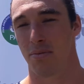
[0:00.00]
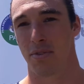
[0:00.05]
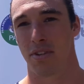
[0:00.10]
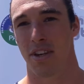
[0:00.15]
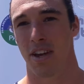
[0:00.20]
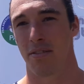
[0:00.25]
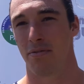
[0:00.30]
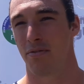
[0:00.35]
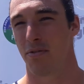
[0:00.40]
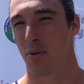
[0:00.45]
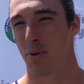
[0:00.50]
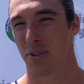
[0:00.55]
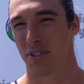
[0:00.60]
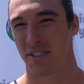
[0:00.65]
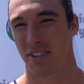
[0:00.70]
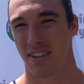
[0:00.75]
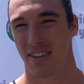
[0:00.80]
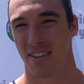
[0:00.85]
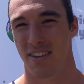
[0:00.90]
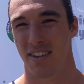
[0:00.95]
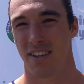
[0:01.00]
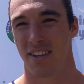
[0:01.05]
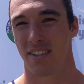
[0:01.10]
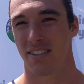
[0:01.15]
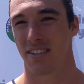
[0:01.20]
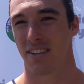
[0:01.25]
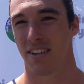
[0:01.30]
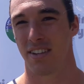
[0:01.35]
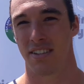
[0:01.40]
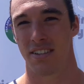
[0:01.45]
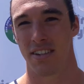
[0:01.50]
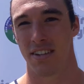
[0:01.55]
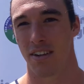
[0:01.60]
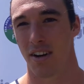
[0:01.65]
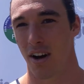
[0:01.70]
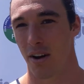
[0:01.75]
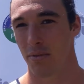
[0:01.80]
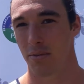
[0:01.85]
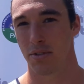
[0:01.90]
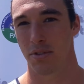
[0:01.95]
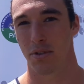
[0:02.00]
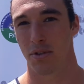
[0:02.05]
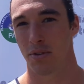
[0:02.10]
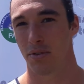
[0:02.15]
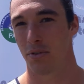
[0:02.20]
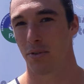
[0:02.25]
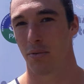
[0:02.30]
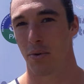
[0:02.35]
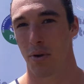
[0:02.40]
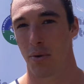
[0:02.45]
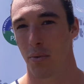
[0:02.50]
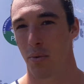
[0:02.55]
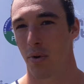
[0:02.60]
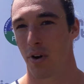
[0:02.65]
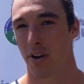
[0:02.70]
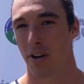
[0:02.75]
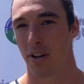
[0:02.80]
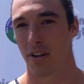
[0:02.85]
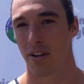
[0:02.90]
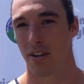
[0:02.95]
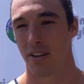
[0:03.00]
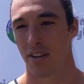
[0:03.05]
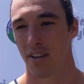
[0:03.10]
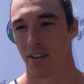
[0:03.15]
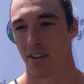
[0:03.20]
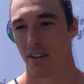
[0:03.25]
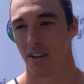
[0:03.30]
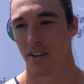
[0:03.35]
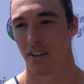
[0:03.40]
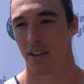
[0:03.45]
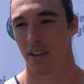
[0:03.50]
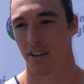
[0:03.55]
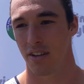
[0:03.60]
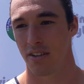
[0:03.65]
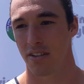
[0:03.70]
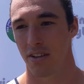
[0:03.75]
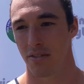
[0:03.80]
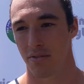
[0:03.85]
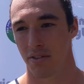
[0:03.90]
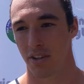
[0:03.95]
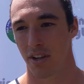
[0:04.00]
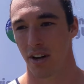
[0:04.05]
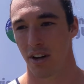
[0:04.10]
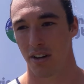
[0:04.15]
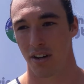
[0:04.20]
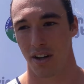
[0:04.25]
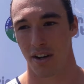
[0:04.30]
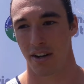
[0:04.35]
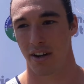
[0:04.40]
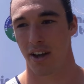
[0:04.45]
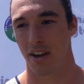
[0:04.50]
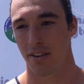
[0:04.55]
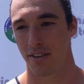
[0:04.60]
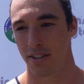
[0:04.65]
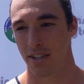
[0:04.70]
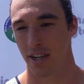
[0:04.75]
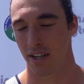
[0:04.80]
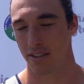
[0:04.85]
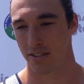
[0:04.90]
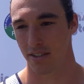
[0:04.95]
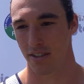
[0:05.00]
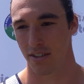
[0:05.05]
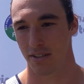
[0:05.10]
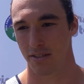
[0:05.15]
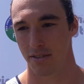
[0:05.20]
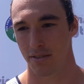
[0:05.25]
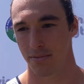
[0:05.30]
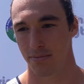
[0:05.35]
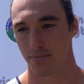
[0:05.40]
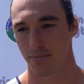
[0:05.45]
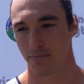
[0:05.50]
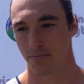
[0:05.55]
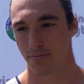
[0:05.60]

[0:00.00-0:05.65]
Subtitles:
We kept forcing things, and it did not result in the way we wanted. Definitely got a lot of counterattacks against.